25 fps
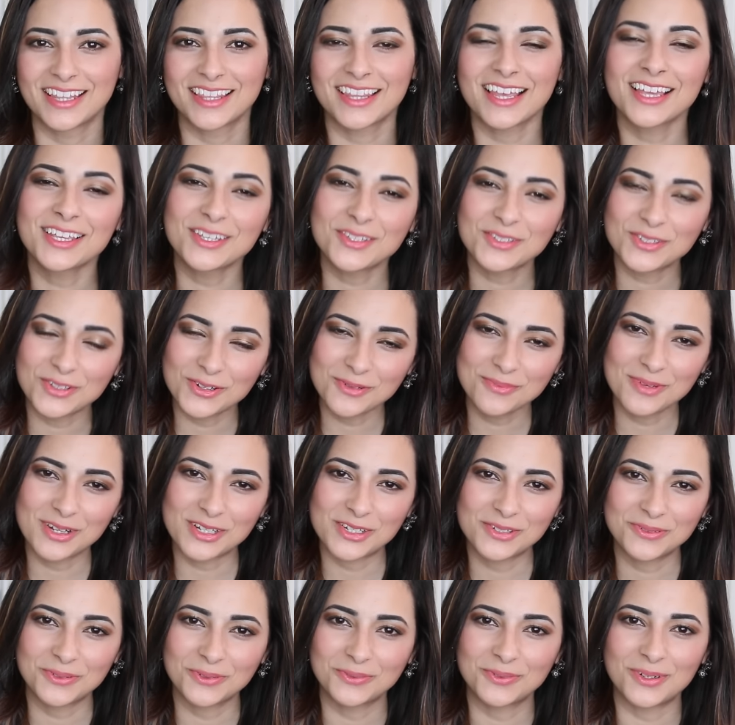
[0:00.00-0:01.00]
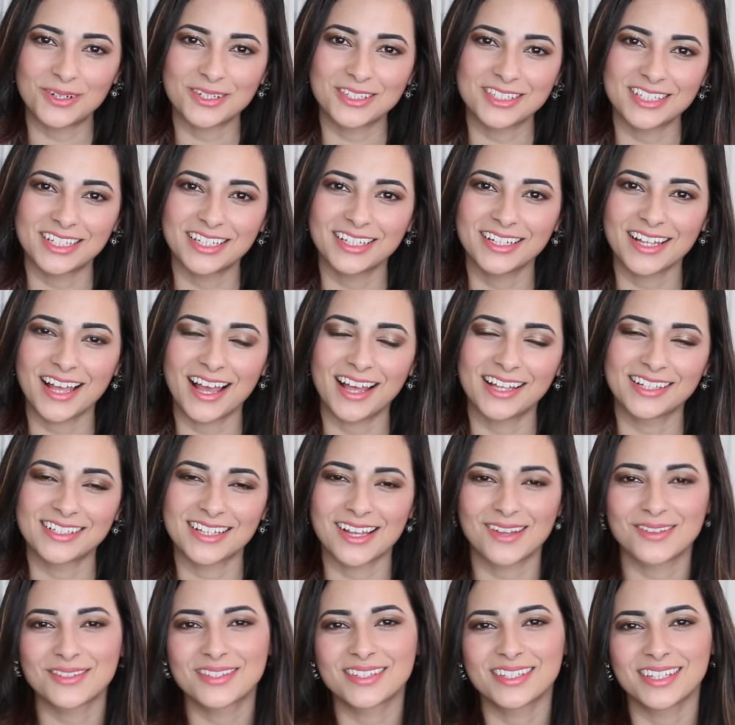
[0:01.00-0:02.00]
Thank you so much for watching and
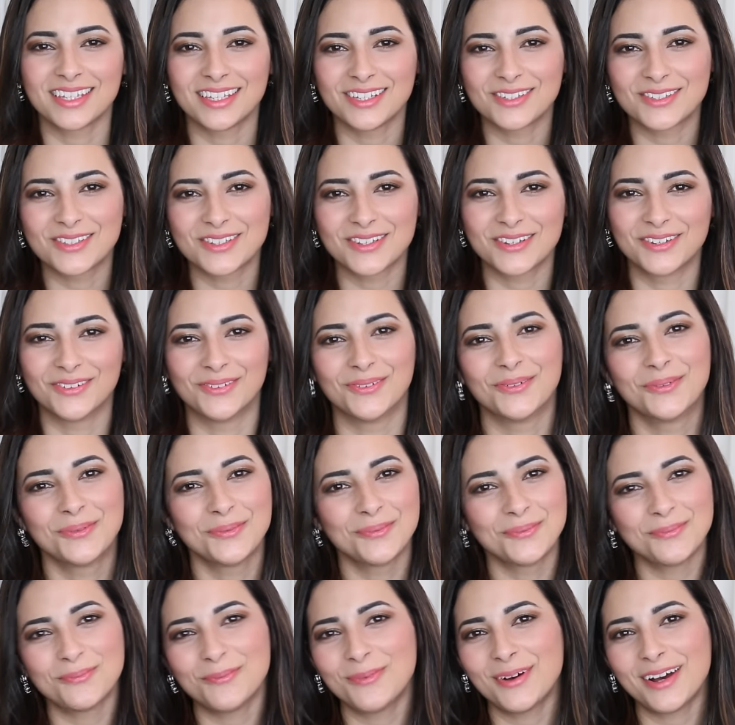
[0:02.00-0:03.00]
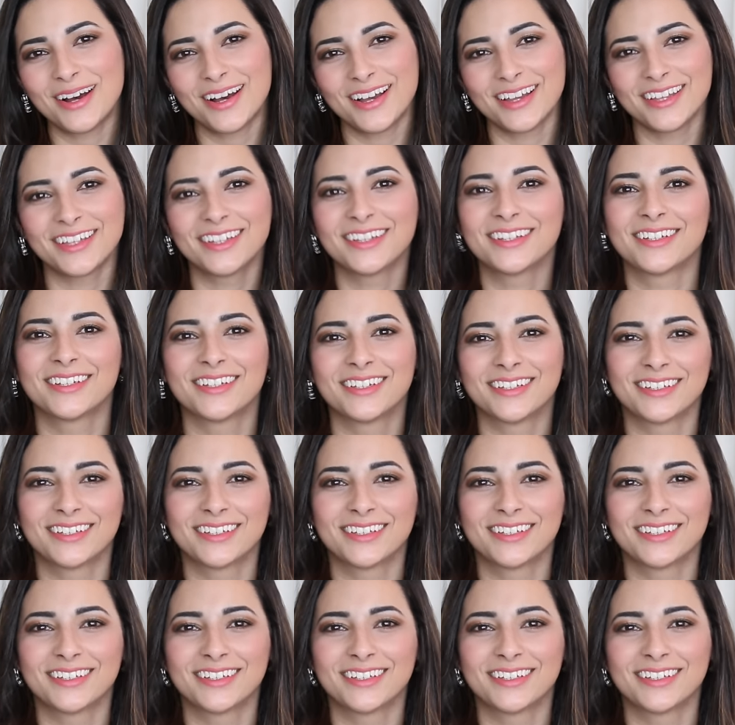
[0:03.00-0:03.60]
I'll see you soon. Bye!